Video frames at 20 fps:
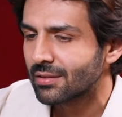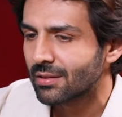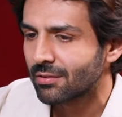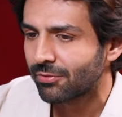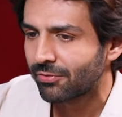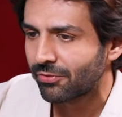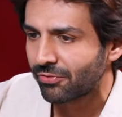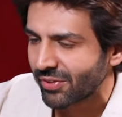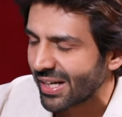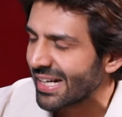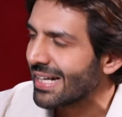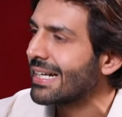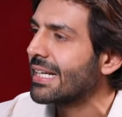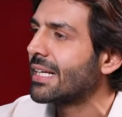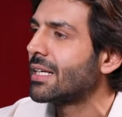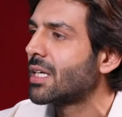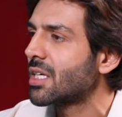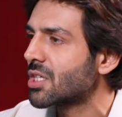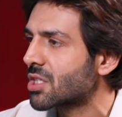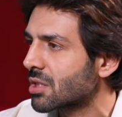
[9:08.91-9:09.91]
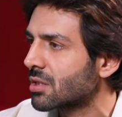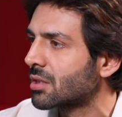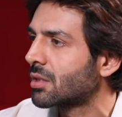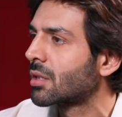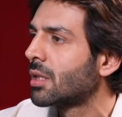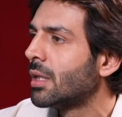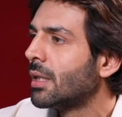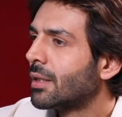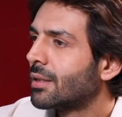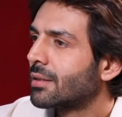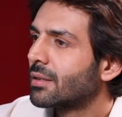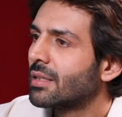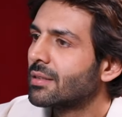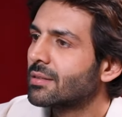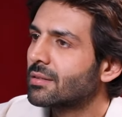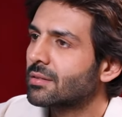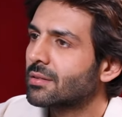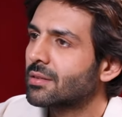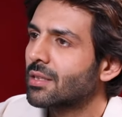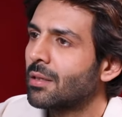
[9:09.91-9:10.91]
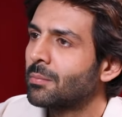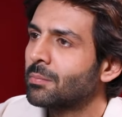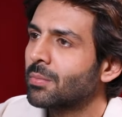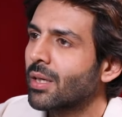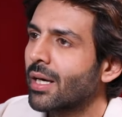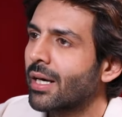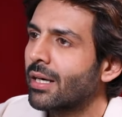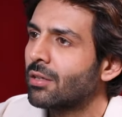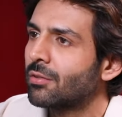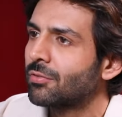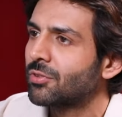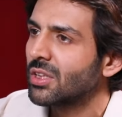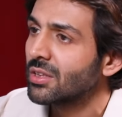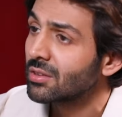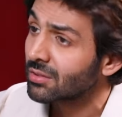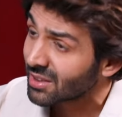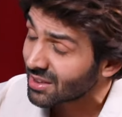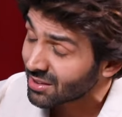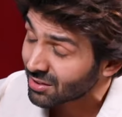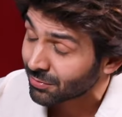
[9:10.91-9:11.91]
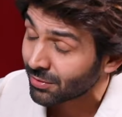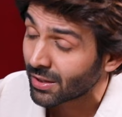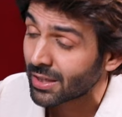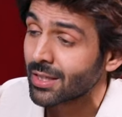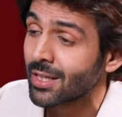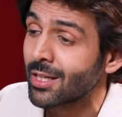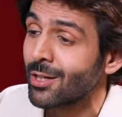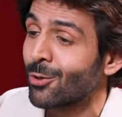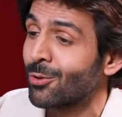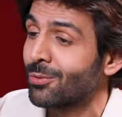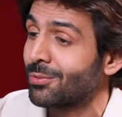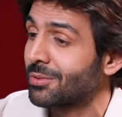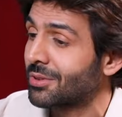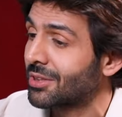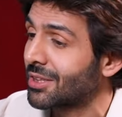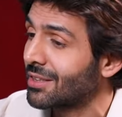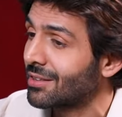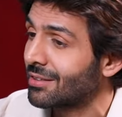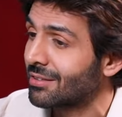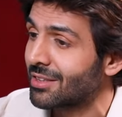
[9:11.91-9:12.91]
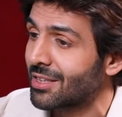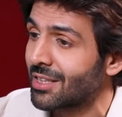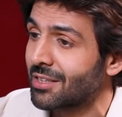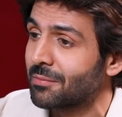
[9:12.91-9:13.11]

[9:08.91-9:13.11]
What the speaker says: a friendly nature, there's some kind of, she's funny, she